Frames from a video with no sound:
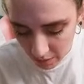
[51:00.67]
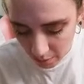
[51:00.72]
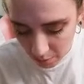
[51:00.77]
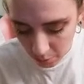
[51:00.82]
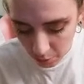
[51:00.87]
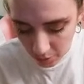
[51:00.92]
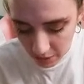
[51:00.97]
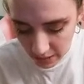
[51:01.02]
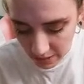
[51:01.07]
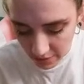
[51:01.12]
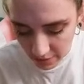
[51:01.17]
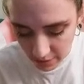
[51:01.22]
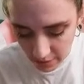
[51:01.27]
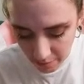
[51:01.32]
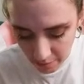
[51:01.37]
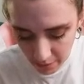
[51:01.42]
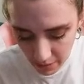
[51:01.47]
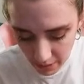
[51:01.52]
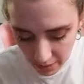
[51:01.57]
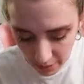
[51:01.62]
pull that
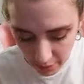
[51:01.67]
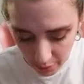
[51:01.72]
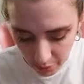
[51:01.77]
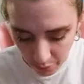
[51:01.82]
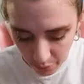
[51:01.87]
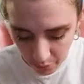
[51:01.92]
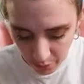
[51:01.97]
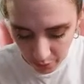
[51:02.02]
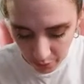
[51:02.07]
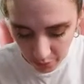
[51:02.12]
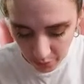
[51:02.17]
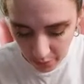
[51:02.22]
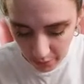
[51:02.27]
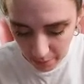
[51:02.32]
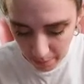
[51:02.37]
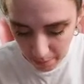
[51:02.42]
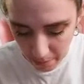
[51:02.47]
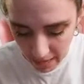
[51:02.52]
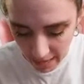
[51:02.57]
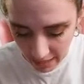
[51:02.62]
slip knot through the
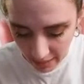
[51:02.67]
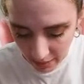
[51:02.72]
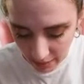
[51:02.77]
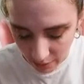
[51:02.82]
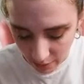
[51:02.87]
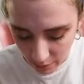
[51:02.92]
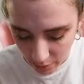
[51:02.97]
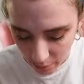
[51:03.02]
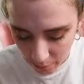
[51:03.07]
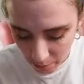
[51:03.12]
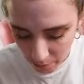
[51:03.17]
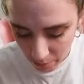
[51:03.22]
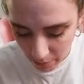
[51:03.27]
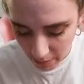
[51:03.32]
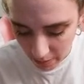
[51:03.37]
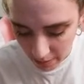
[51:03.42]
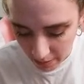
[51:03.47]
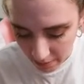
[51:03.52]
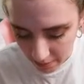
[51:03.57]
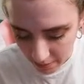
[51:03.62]
back loop
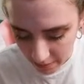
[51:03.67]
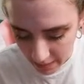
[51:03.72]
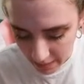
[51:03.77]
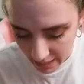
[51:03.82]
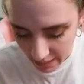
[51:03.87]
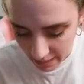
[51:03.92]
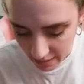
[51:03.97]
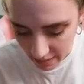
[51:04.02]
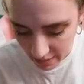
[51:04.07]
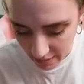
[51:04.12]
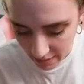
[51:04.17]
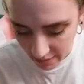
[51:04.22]
of that